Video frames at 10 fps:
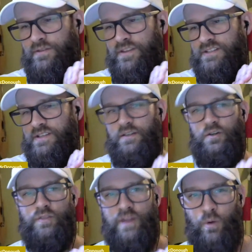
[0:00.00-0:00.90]

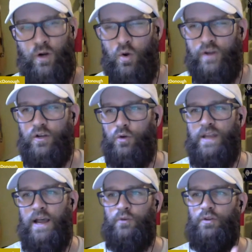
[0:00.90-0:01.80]
signal that we're going to go
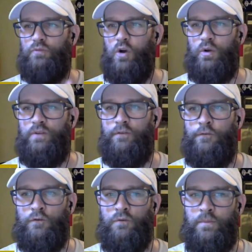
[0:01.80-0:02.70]
down the road of a
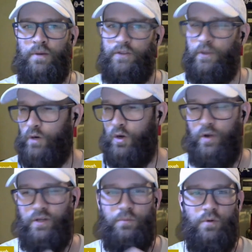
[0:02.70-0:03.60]
full rebuild, that we're
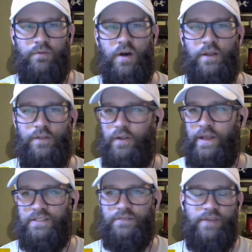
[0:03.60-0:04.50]
going to move on the
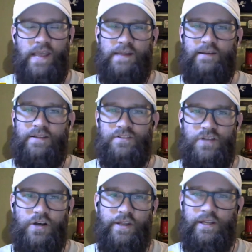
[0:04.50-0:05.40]
likes of Kane and
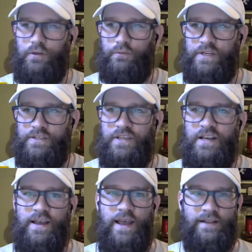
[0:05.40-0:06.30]
Son and Lloris
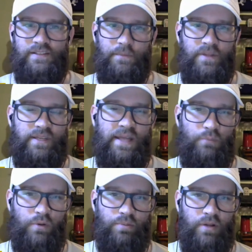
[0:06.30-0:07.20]
and some of the
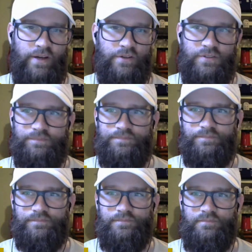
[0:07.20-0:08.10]
Deadwood players,
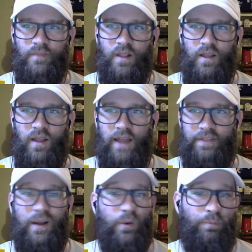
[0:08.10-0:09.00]
I
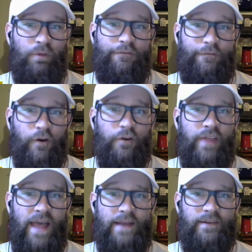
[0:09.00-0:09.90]
think I would prefer
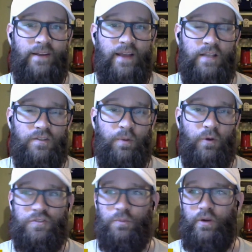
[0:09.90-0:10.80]
that as
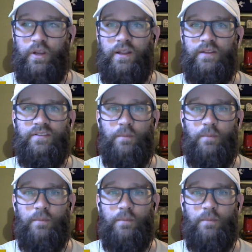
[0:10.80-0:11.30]
opposed to bringing in